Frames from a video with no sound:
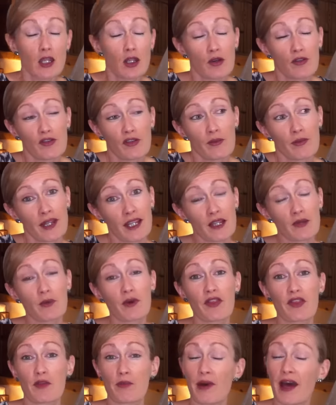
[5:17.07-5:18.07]
You're familiar
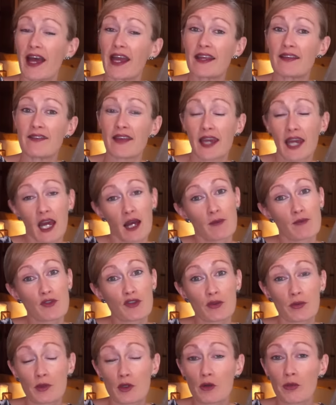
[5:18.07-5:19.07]
with the pain that comes
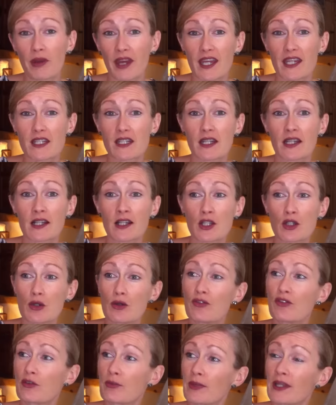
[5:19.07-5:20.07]
from your patterns.
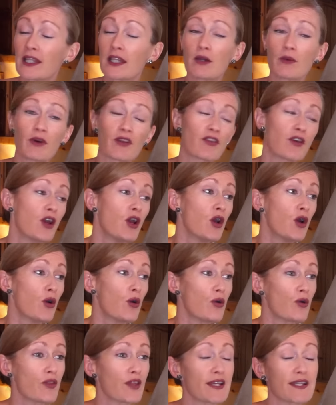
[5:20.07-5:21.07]
You're familiar with
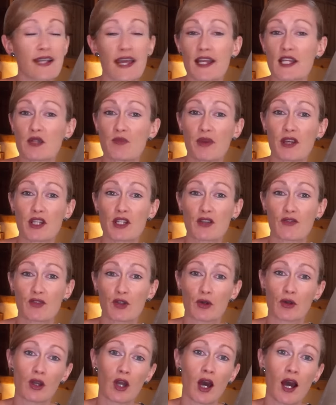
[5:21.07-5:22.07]
all these aspects of
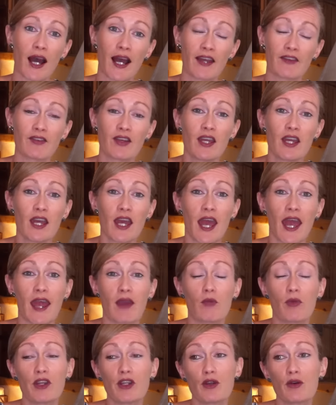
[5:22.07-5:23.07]
your life.
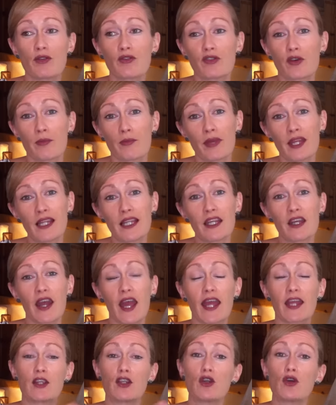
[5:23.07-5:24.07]
And when you're familiar
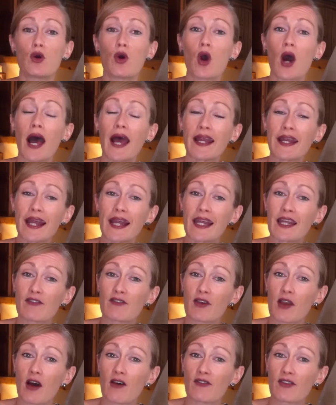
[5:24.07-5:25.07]
and you're in a
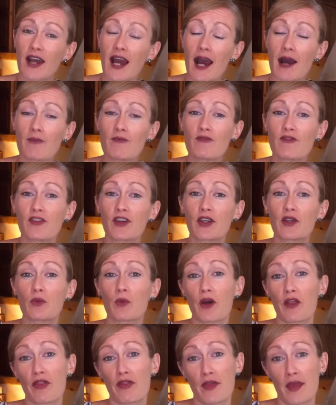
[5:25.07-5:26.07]
level of comfort
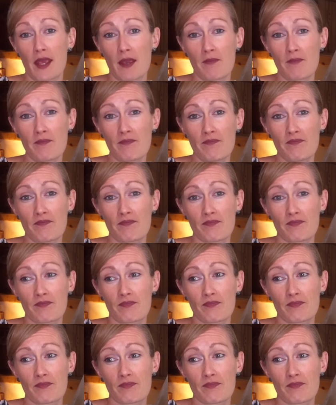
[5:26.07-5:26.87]
with them,